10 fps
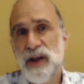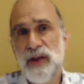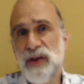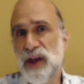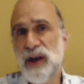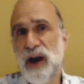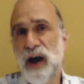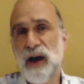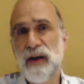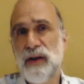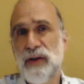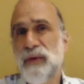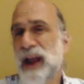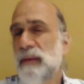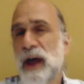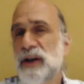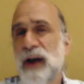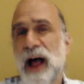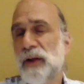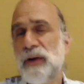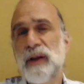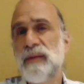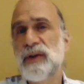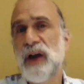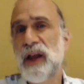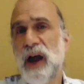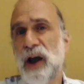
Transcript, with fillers: The, uh, the recommender algorithms on,